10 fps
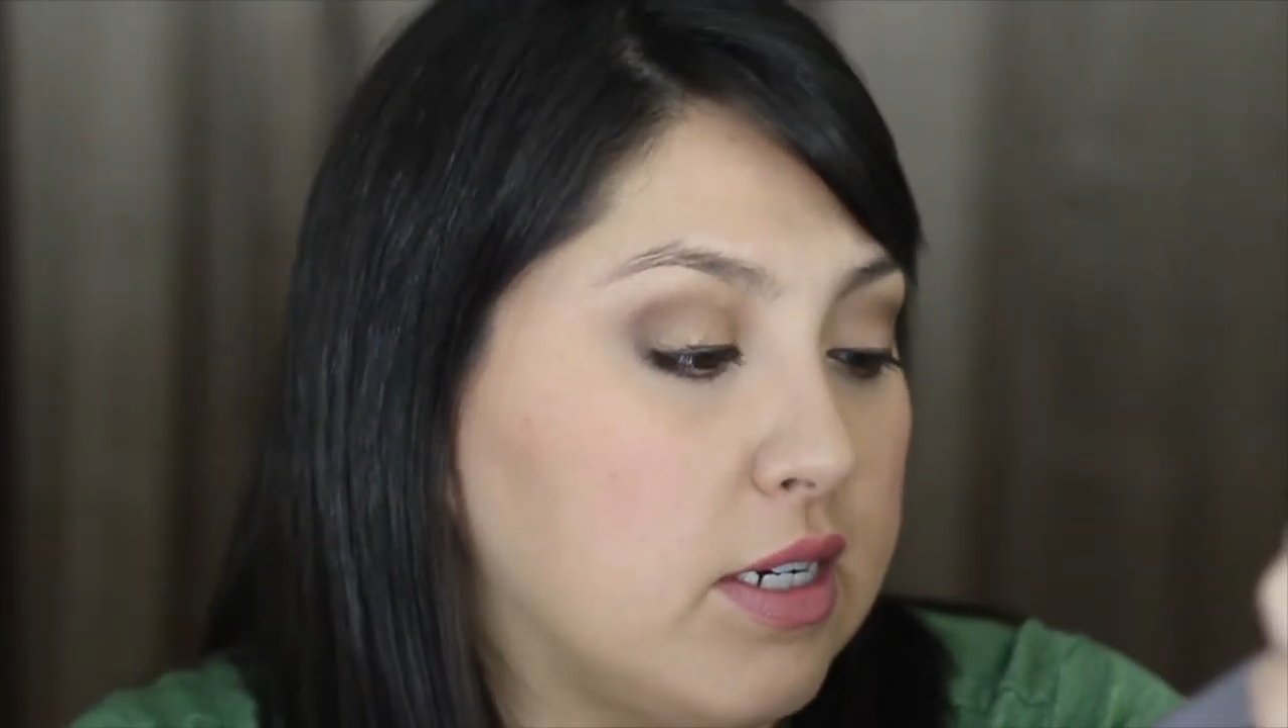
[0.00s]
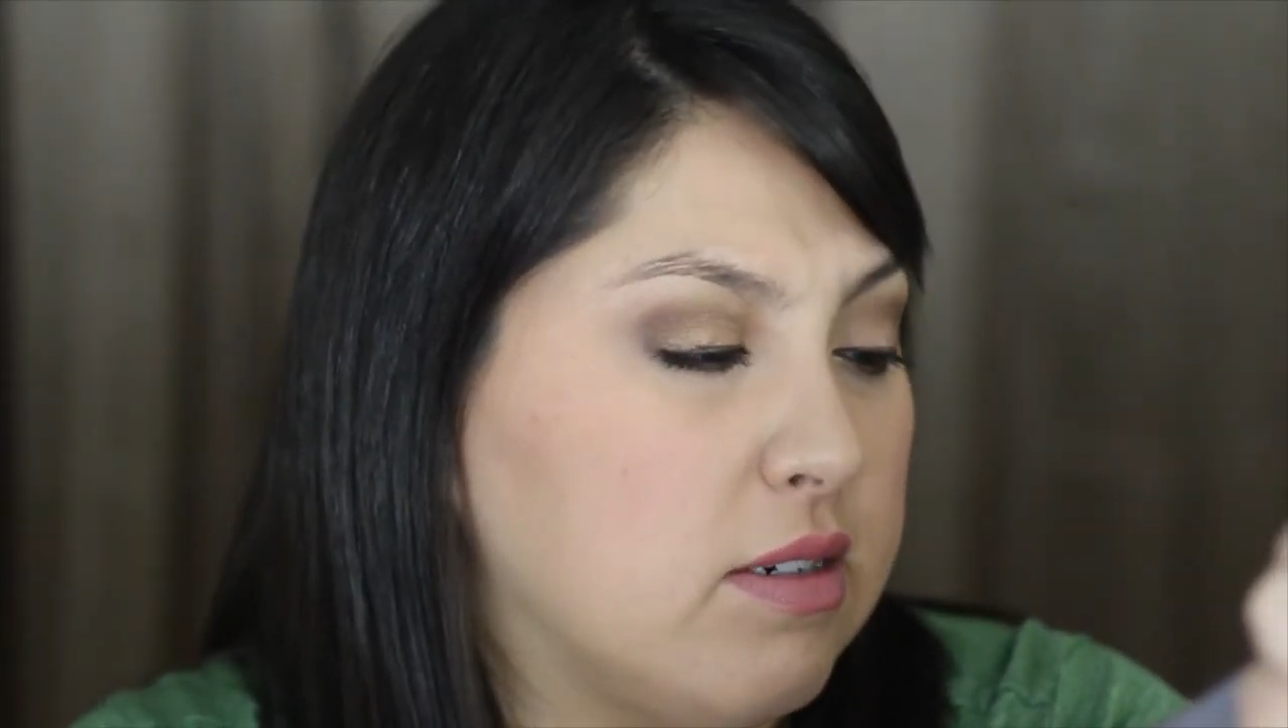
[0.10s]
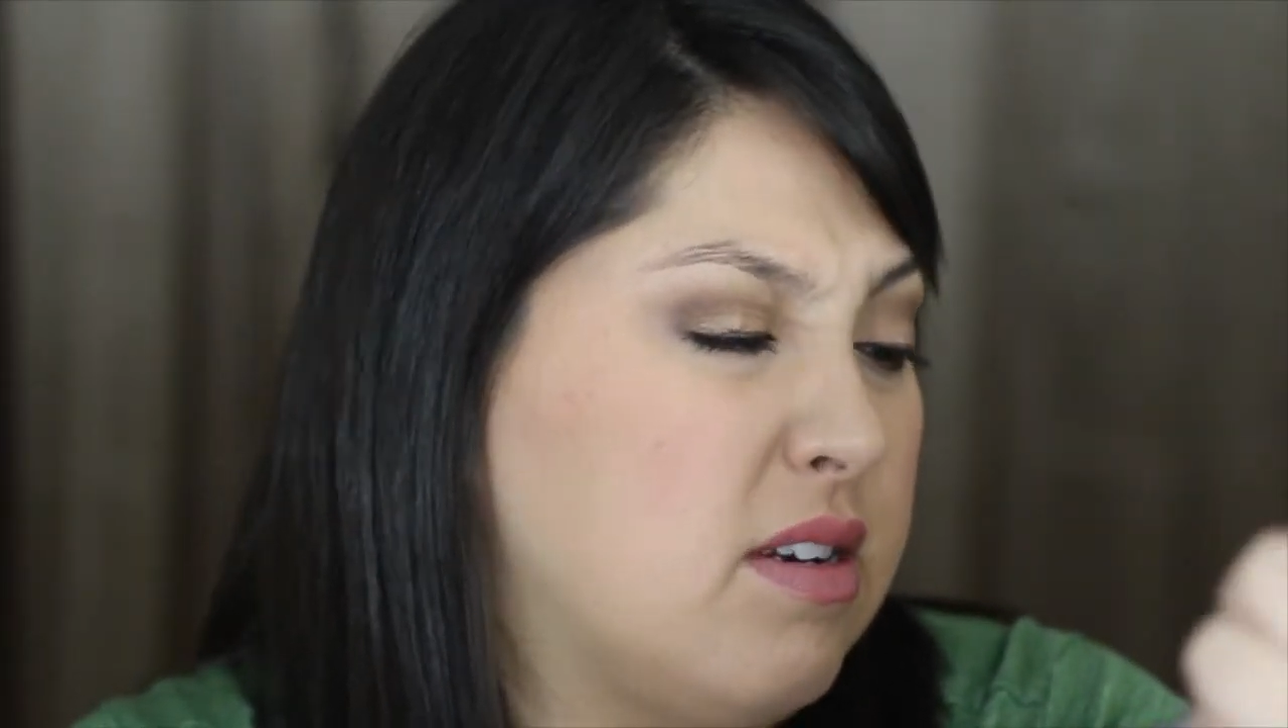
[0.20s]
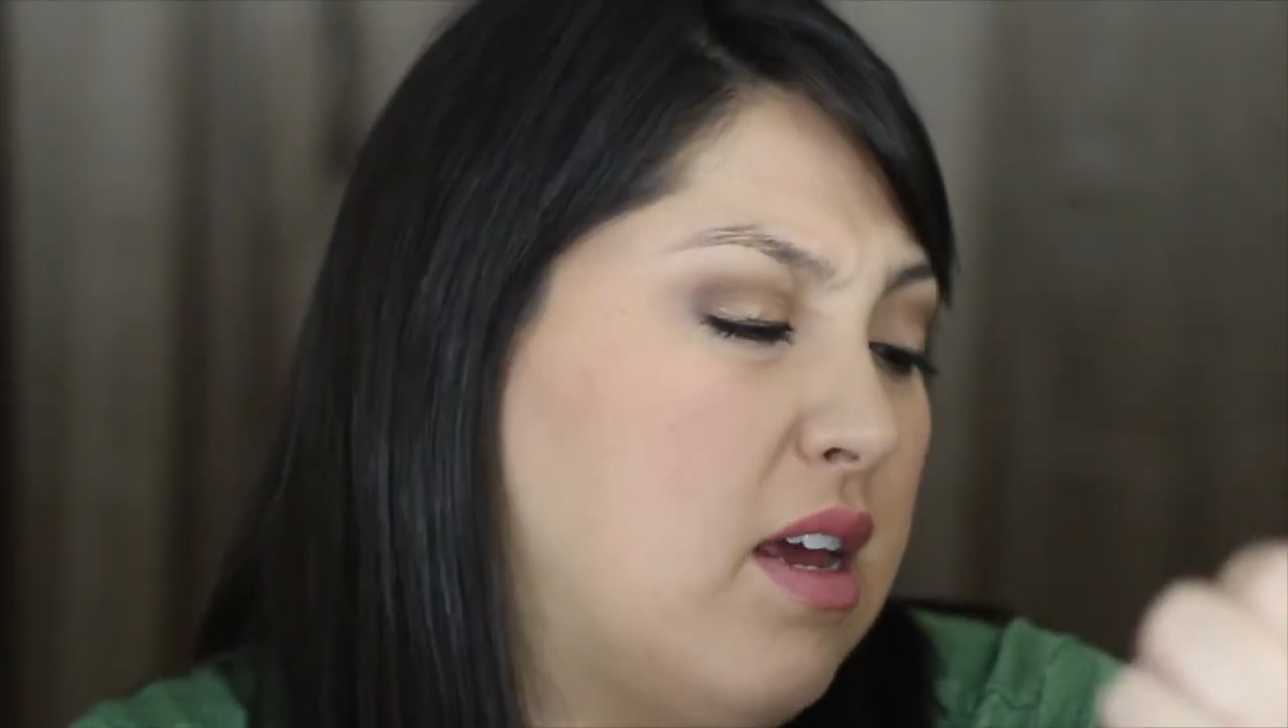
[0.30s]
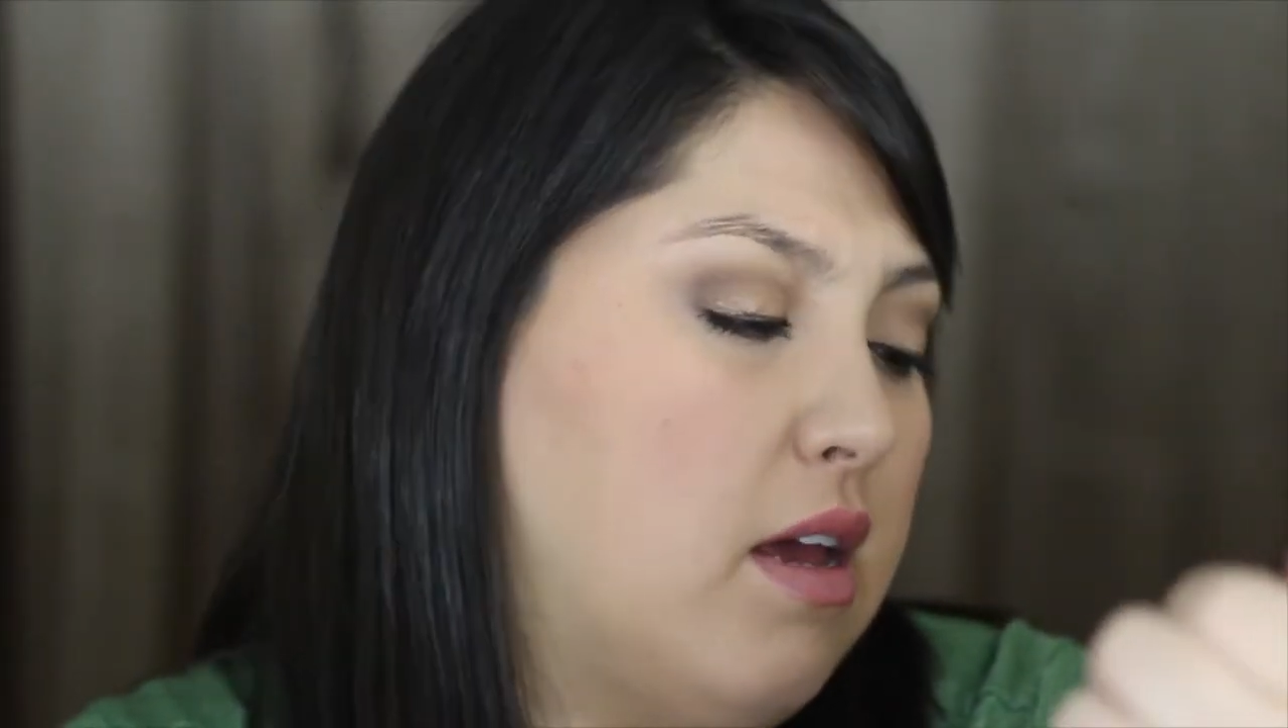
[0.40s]

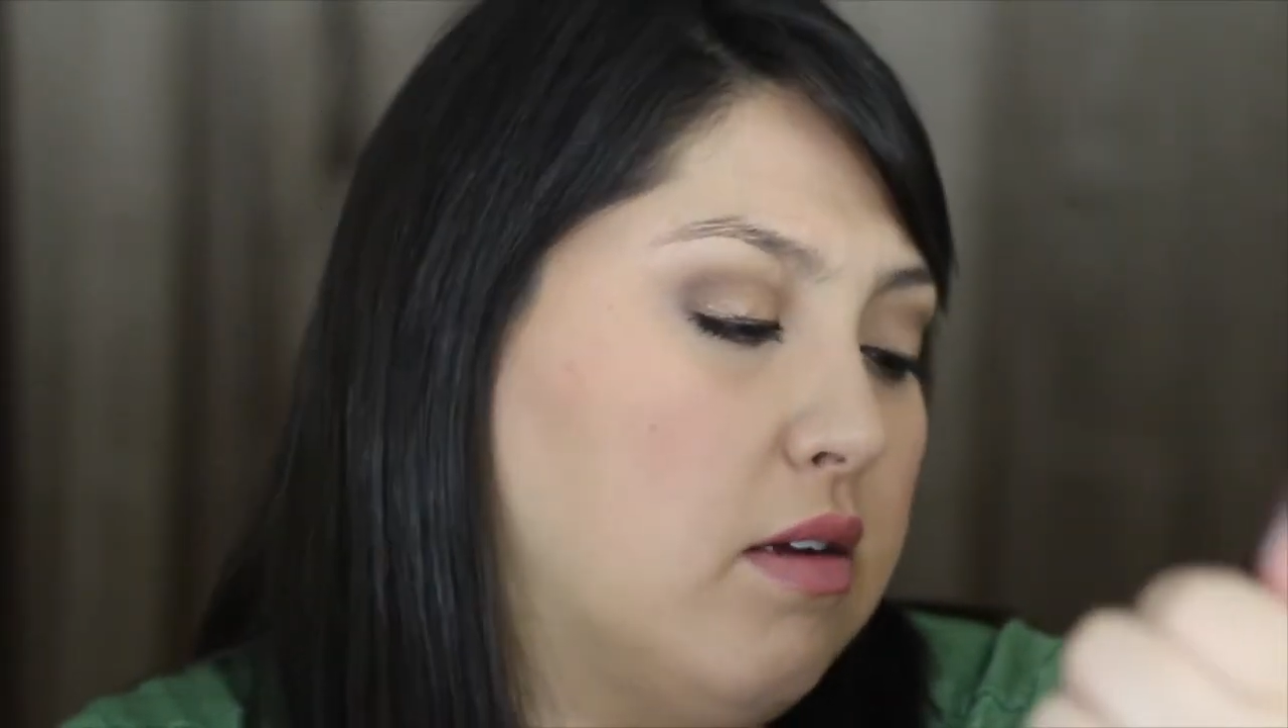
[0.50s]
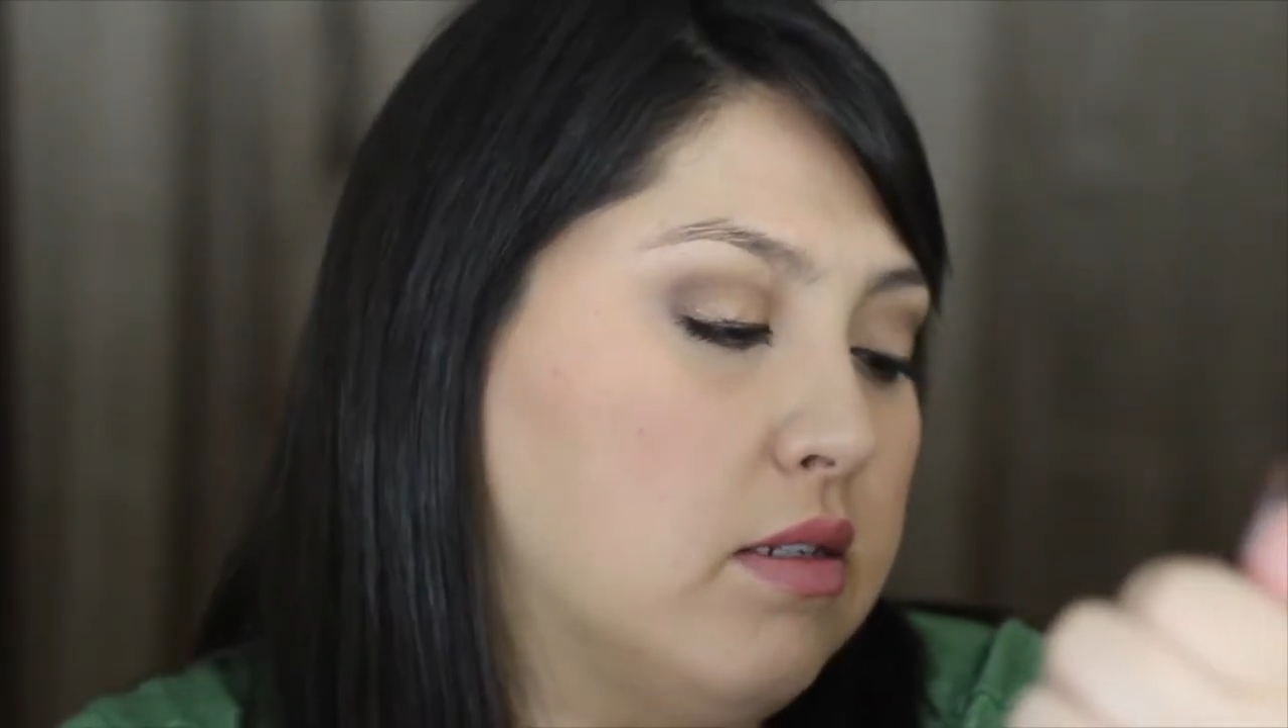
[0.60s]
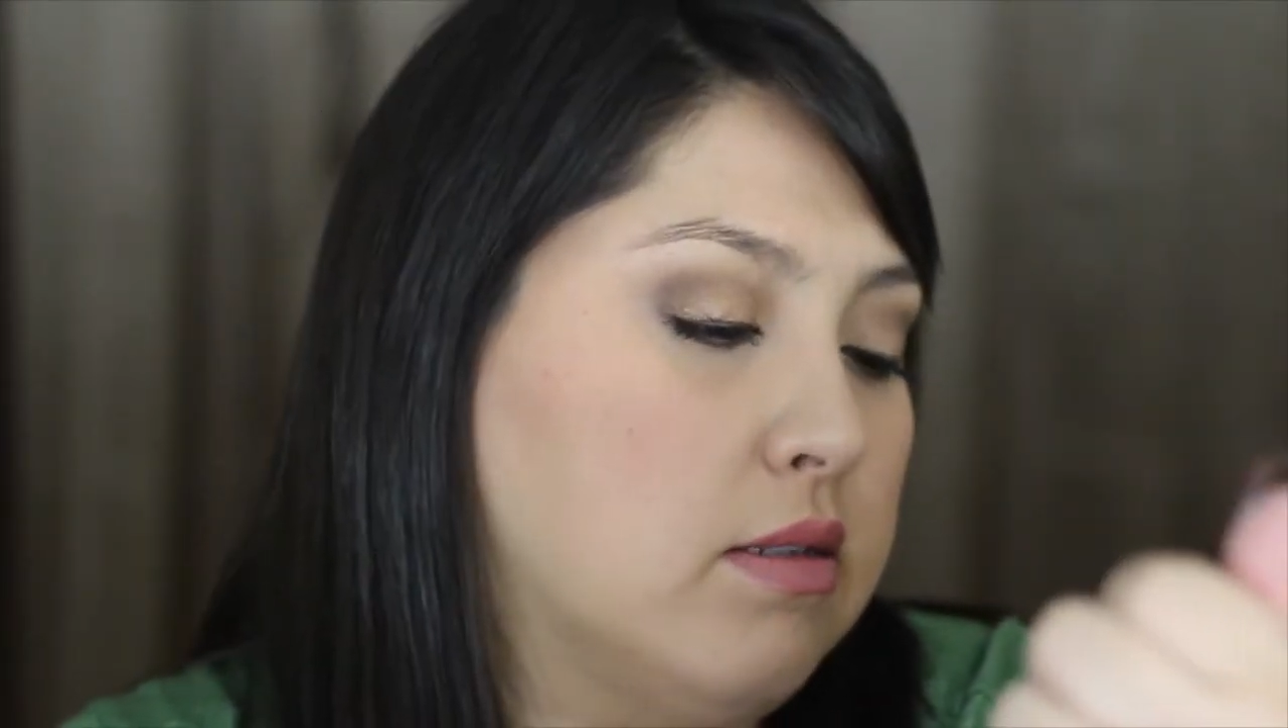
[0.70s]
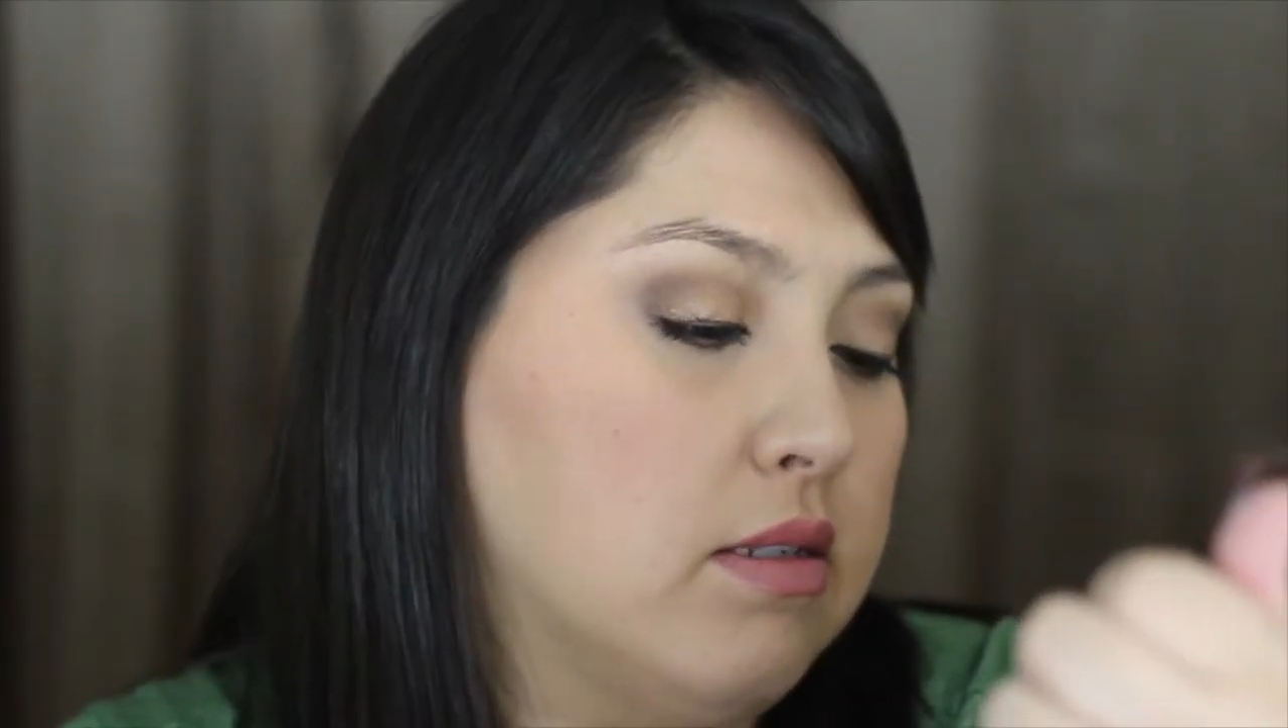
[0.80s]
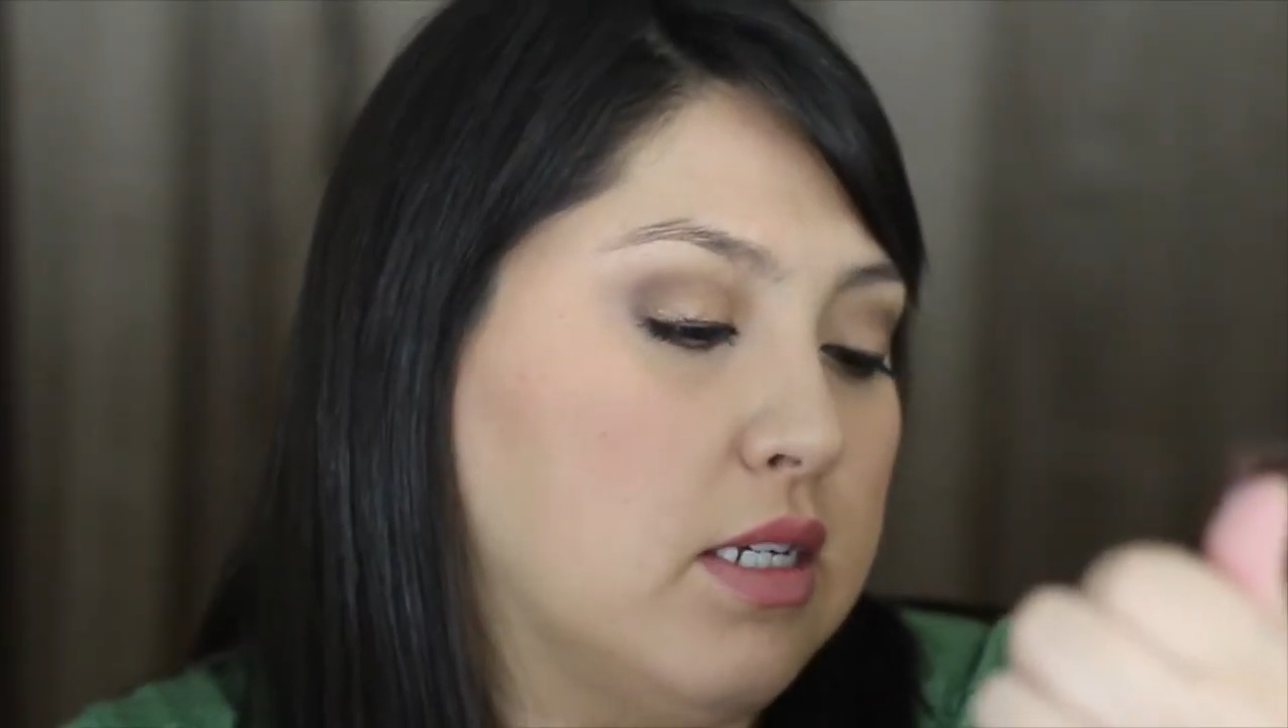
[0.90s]
No,